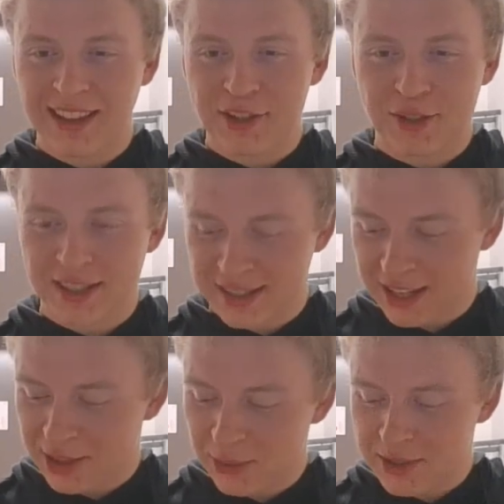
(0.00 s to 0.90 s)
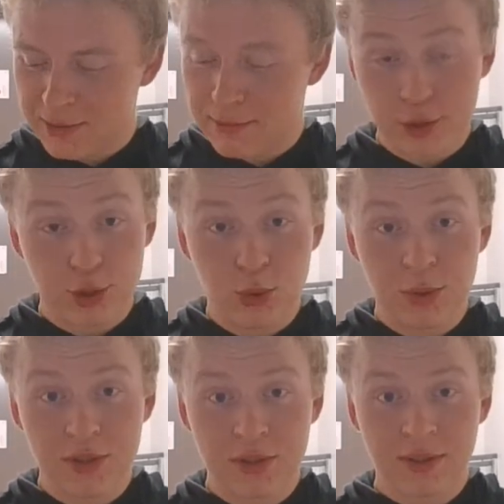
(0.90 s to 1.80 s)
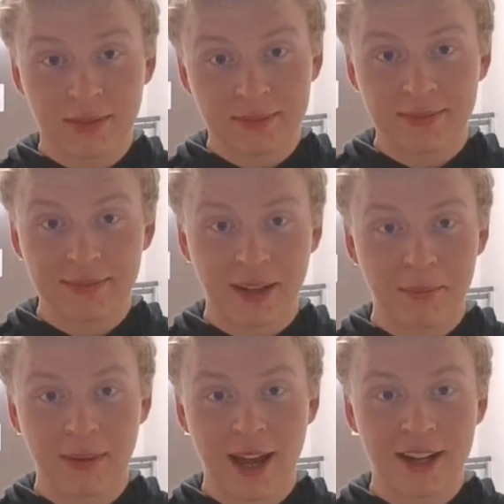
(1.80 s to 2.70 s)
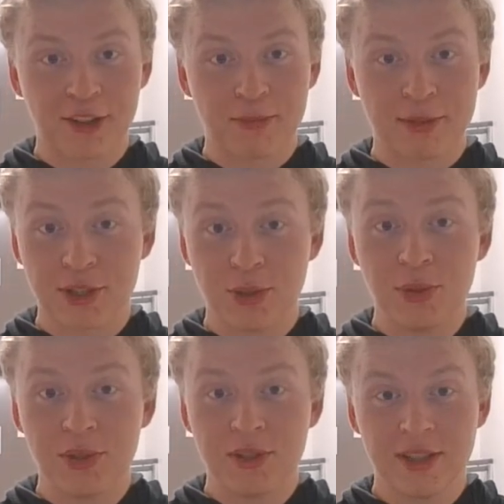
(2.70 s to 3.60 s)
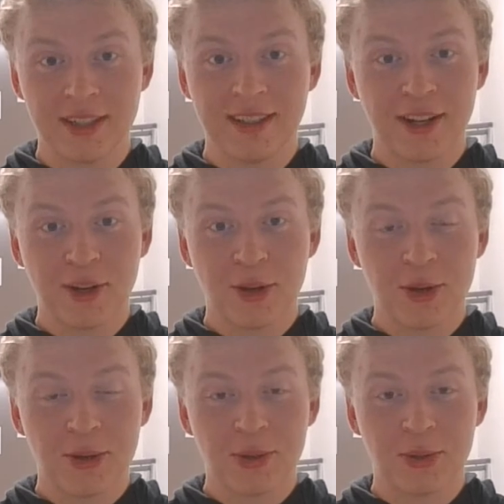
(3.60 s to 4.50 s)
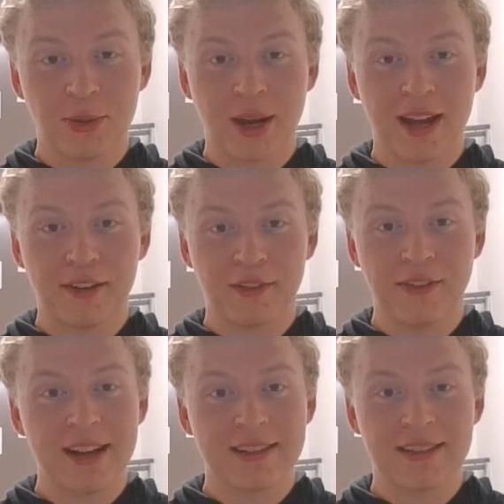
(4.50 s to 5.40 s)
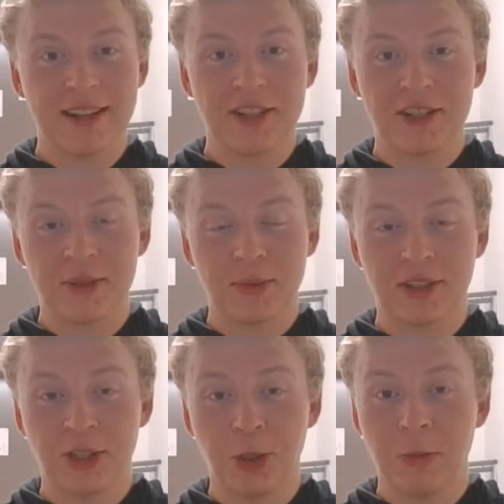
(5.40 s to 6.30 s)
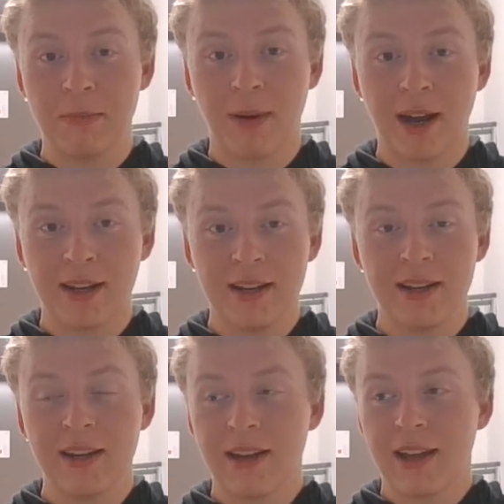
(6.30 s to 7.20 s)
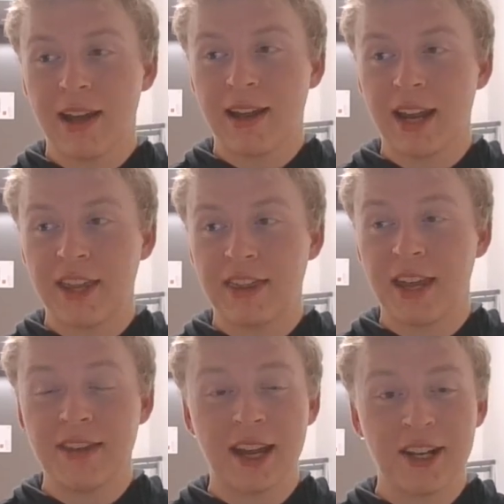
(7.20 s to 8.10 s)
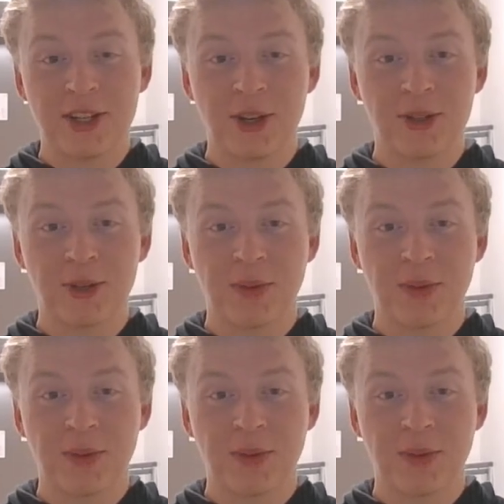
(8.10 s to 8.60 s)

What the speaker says: Let's just say there was a masseuse, a blind masseuse, who had a fascination with the human body, and then that turned